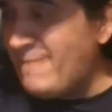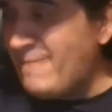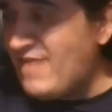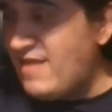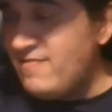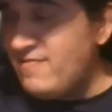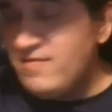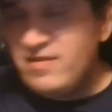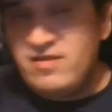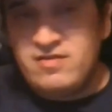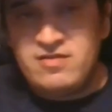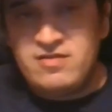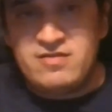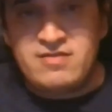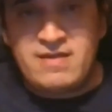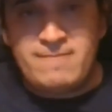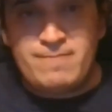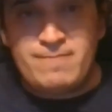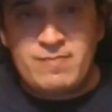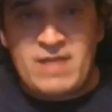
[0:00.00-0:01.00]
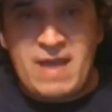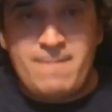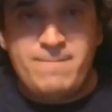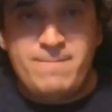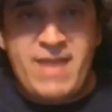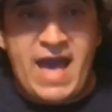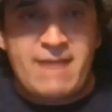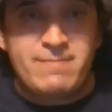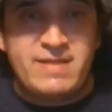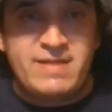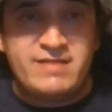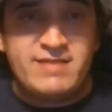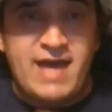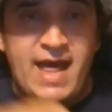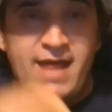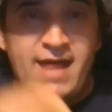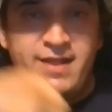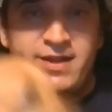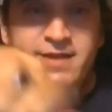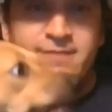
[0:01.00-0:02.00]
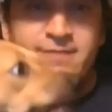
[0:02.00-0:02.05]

This is a pack mentality.